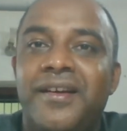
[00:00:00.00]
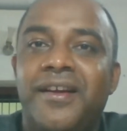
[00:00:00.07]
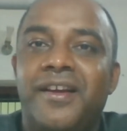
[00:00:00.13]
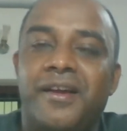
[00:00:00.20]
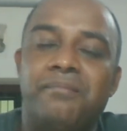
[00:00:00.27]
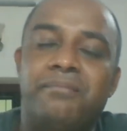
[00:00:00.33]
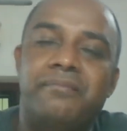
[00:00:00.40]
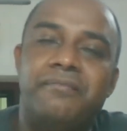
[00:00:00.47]

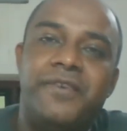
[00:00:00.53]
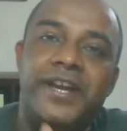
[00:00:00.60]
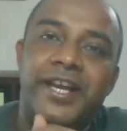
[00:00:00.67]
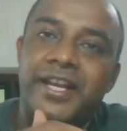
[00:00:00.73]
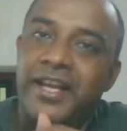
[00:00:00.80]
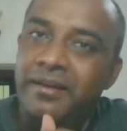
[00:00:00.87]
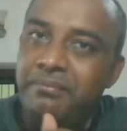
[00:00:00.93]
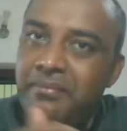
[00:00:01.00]
A
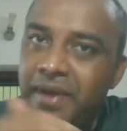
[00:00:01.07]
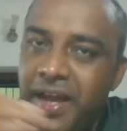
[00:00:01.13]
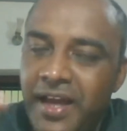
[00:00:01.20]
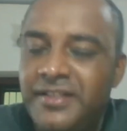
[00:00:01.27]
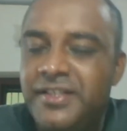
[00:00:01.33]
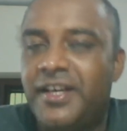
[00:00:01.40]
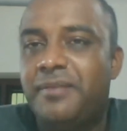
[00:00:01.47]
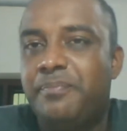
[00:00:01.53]
very
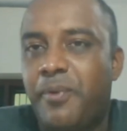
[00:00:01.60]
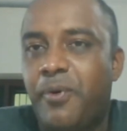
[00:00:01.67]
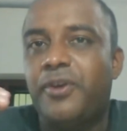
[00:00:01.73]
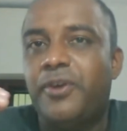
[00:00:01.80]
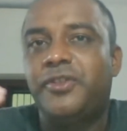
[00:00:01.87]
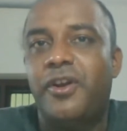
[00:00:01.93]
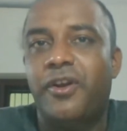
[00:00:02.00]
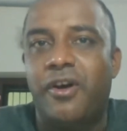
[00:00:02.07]
major
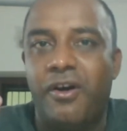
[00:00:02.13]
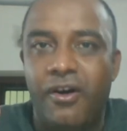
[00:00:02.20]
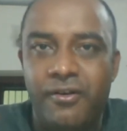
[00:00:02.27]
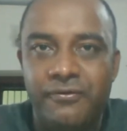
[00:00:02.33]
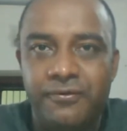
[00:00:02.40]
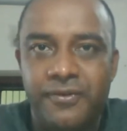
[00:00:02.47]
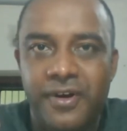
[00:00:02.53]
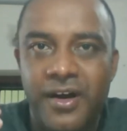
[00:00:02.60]
portion
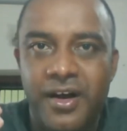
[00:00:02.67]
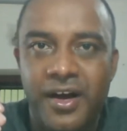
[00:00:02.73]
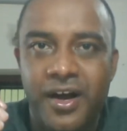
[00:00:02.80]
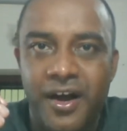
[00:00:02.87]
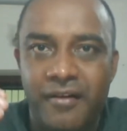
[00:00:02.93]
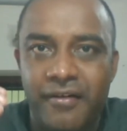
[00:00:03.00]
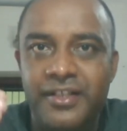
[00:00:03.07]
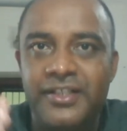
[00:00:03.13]
of
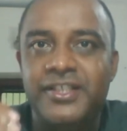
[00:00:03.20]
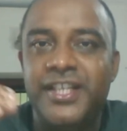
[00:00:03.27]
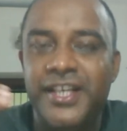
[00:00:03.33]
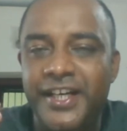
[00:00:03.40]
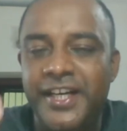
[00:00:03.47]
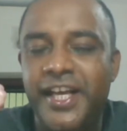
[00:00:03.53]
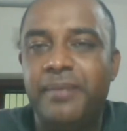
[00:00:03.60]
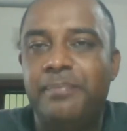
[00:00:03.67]
our
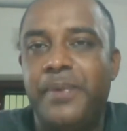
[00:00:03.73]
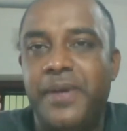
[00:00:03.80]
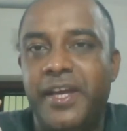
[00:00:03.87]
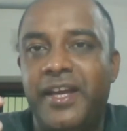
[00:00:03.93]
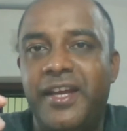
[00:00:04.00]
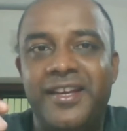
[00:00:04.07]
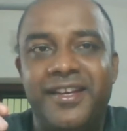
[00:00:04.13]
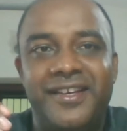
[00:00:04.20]

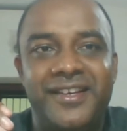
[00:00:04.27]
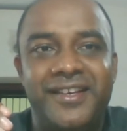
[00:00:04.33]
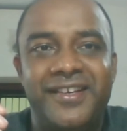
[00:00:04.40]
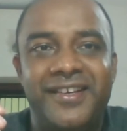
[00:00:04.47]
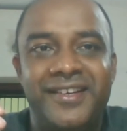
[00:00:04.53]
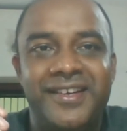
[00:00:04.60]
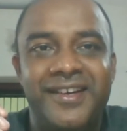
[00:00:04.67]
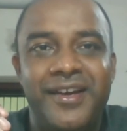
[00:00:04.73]
GDP
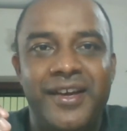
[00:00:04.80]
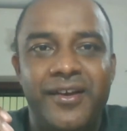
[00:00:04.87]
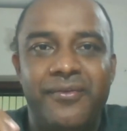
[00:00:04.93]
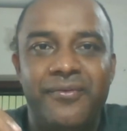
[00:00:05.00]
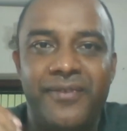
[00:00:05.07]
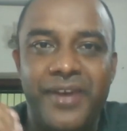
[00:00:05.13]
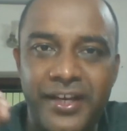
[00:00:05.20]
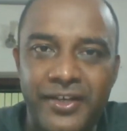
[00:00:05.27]

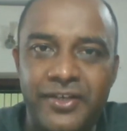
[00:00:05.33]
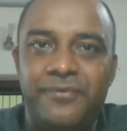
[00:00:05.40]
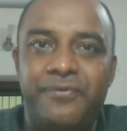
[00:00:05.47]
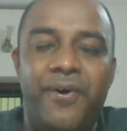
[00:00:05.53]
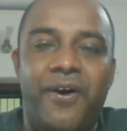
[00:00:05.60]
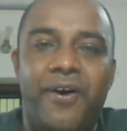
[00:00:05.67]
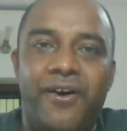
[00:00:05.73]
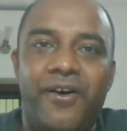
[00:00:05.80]
went
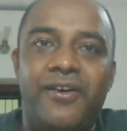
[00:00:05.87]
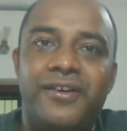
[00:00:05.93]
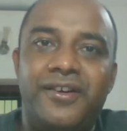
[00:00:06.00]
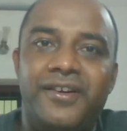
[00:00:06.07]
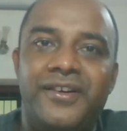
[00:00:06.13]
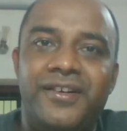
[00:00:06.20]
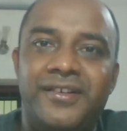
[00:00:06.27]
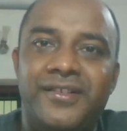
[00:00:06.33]
for
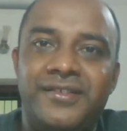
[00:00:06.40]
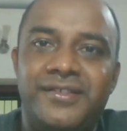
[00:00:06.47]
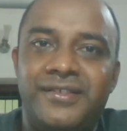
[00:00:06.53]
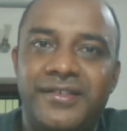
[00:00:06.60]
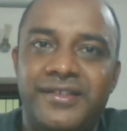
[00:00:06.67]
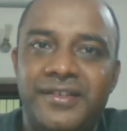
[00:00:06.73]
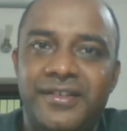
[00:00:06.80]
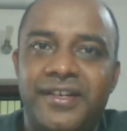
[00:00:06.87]

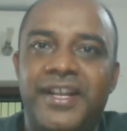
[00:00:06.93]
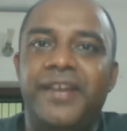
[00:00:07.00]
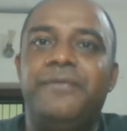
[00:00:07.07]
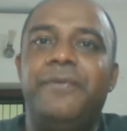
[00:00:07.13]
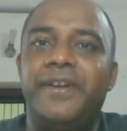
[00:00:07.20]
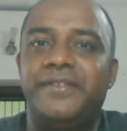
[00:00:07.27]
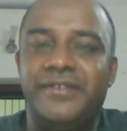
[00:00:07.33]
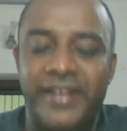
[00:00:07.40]

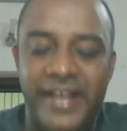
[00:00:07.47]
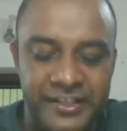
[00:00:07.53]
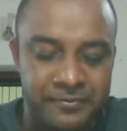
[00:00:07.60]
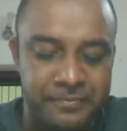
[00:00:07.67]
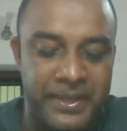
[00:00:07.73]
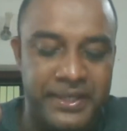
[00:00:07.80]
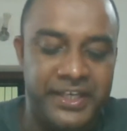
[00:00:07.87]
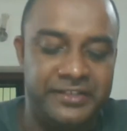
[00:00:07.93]
defense
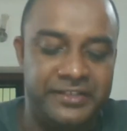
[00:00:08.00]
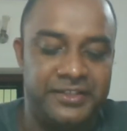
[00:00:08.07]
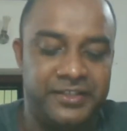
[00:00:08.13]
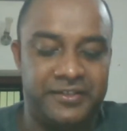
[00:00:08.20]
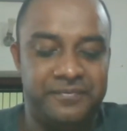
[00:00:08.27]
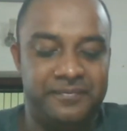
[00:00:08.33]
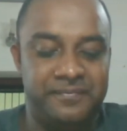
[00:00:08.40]
expenditure.